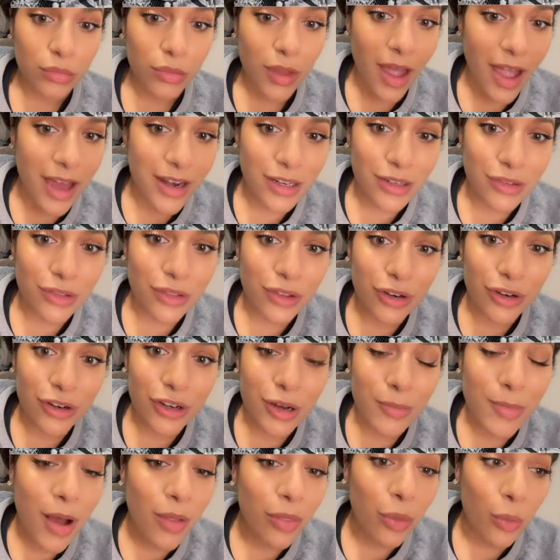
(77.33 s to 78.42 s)
I didn't learn
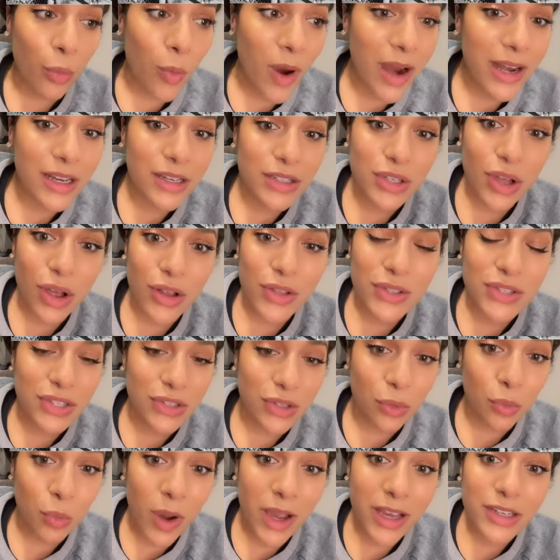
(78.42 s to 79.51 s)
about the white adults and
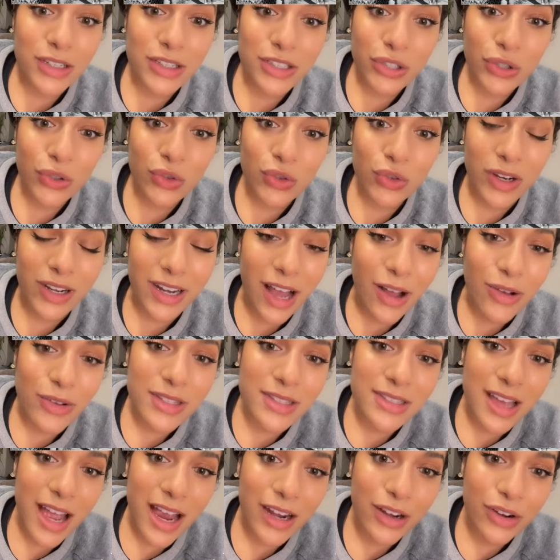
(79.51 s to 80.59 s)
the white children
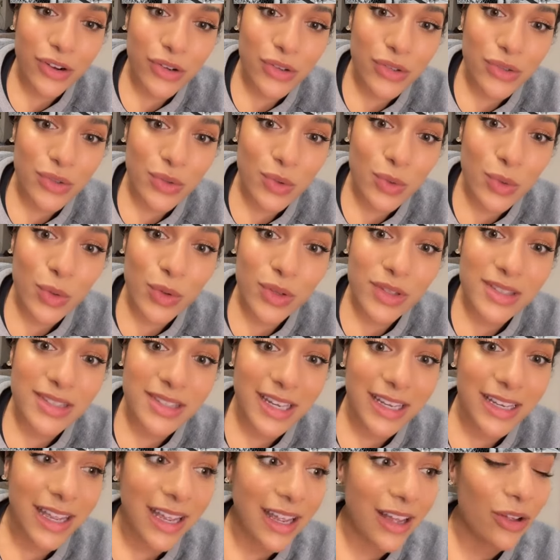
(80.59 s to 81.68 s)
outside her school
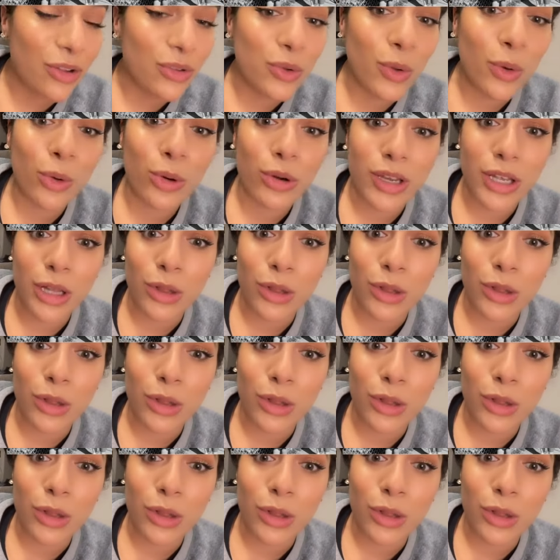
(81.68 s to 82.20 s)
singing "Glory,